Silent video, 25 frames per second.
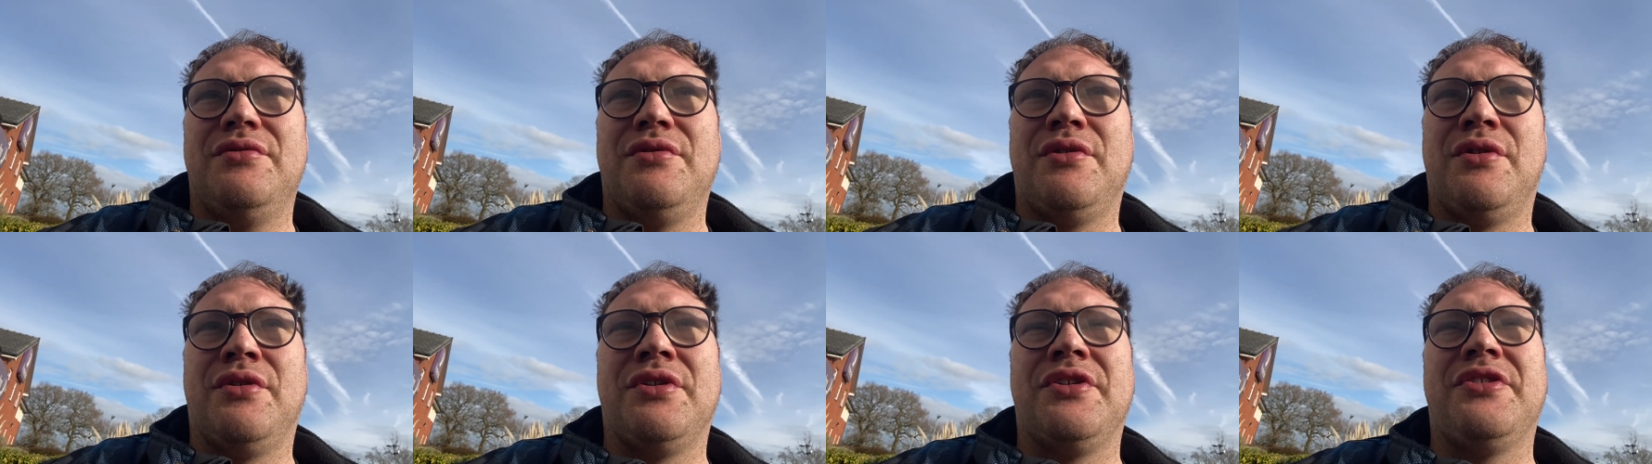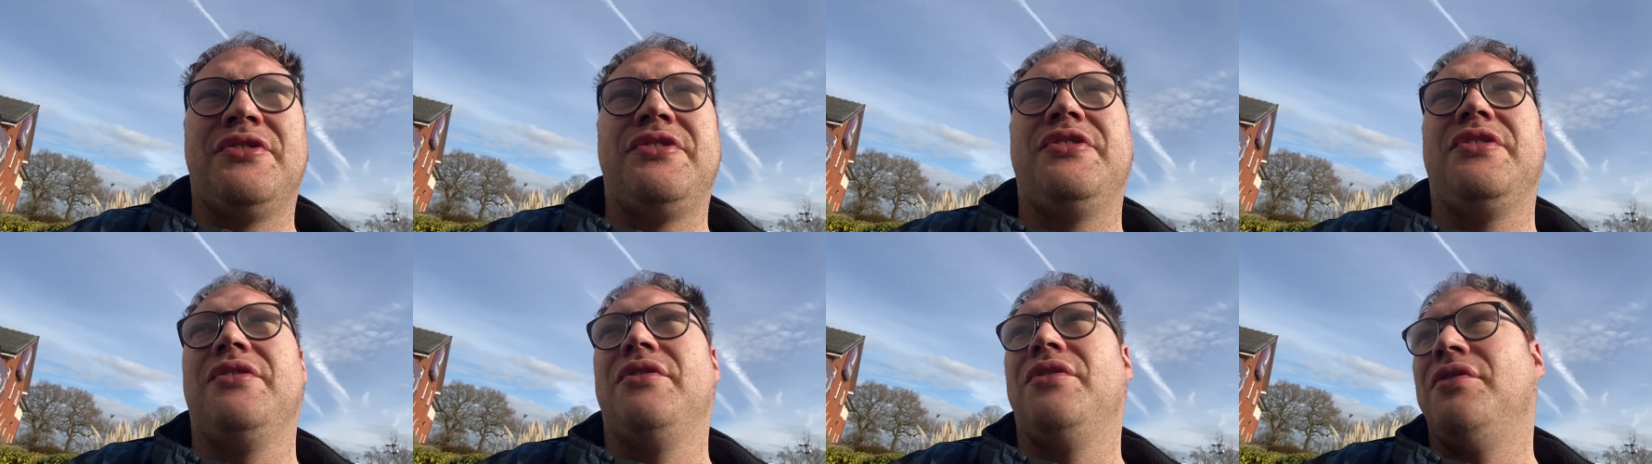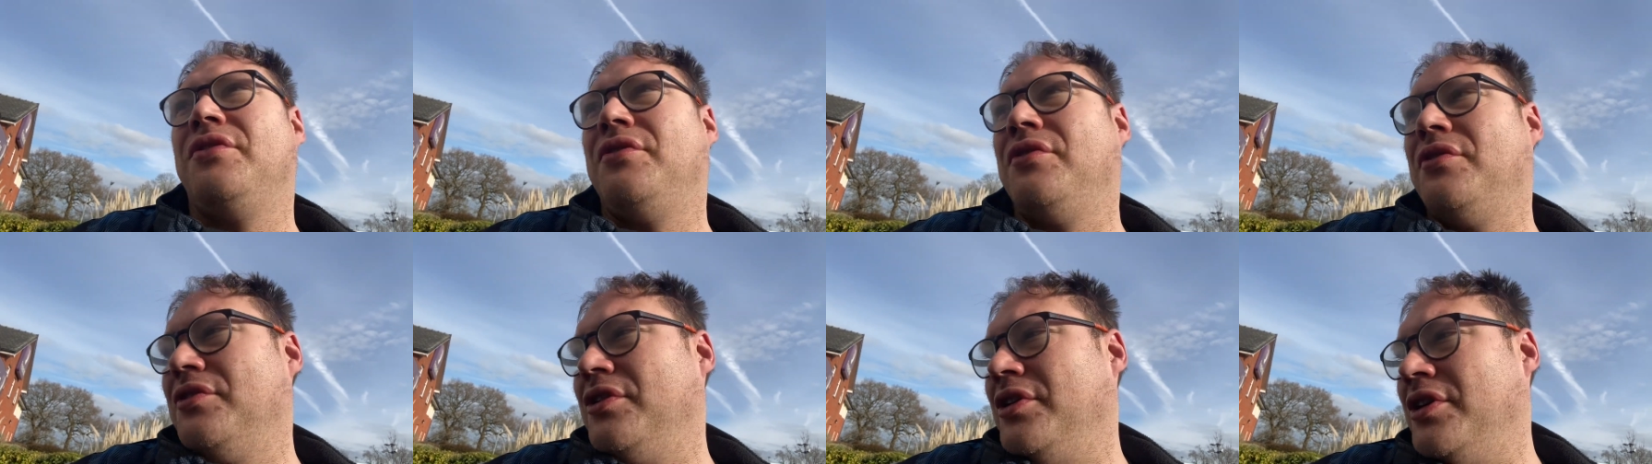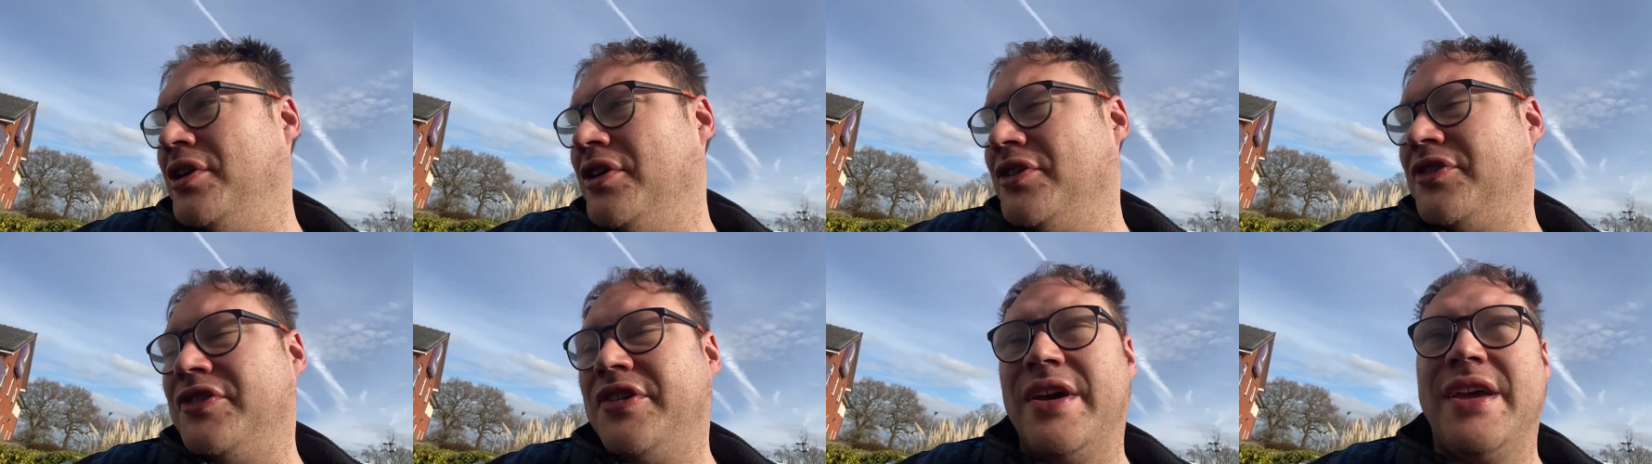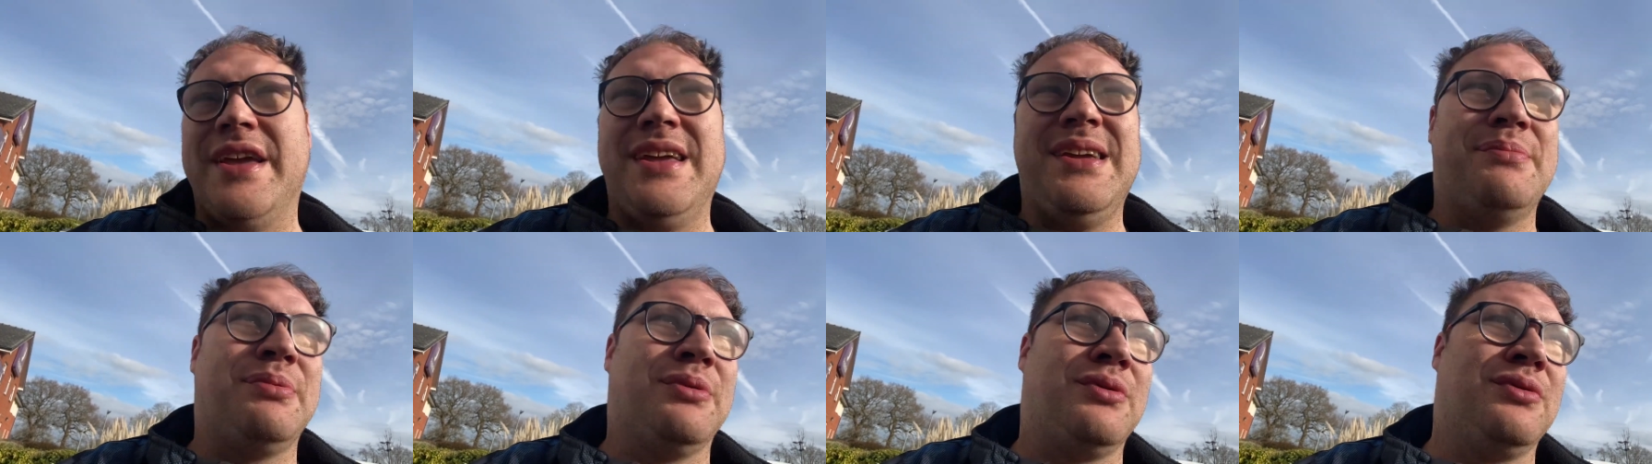on a, a
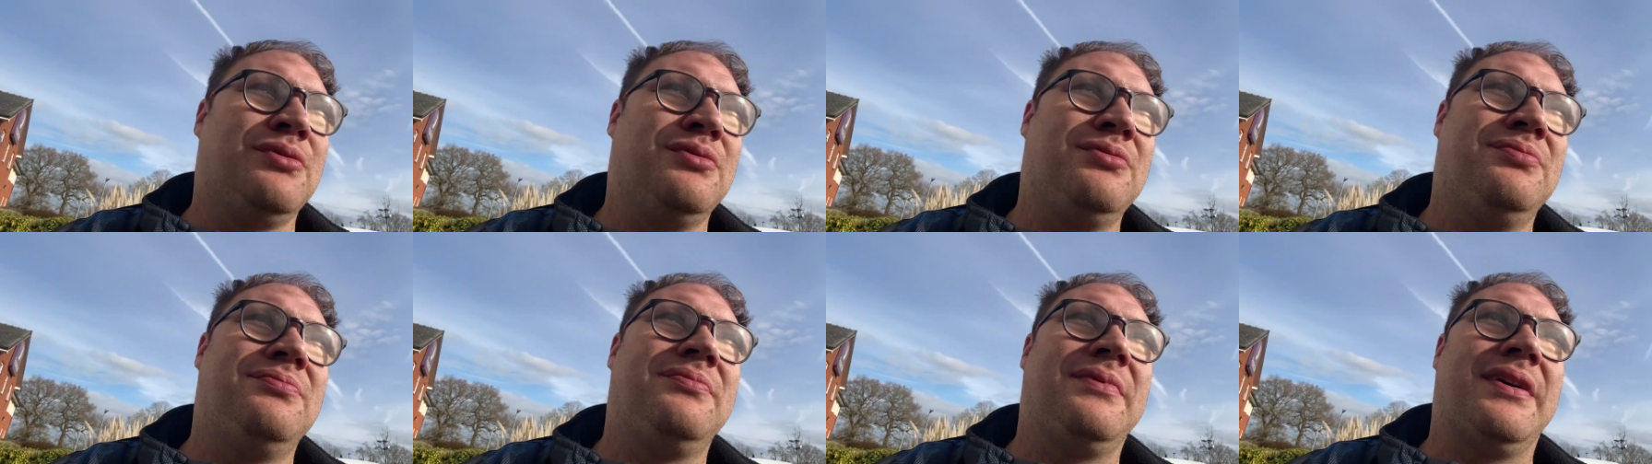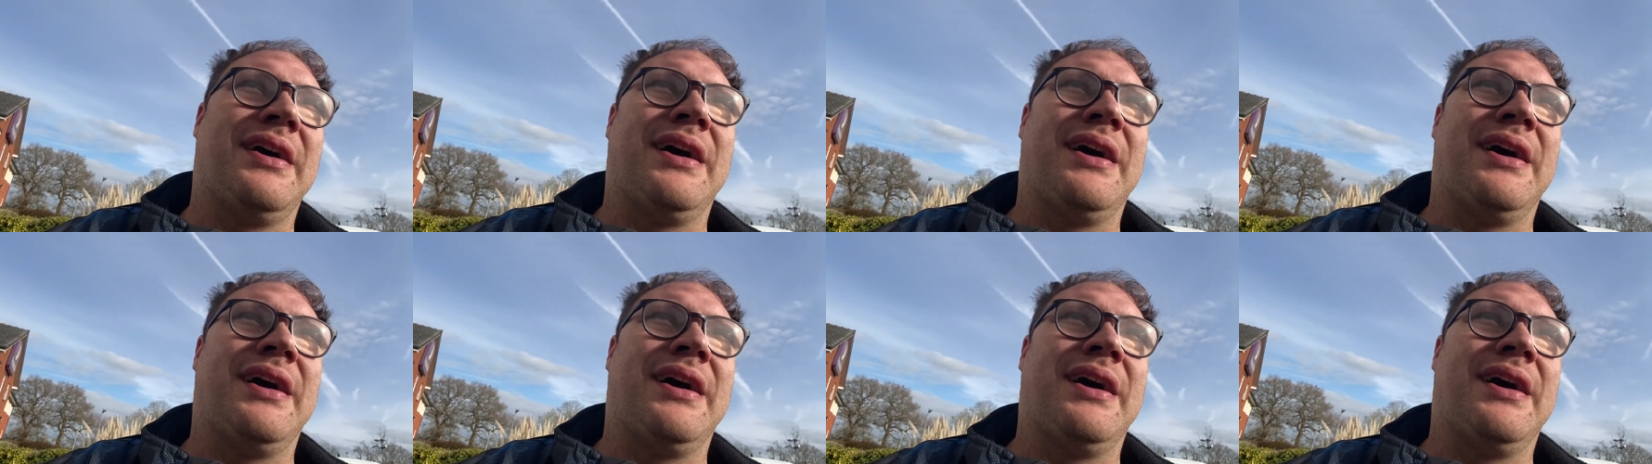table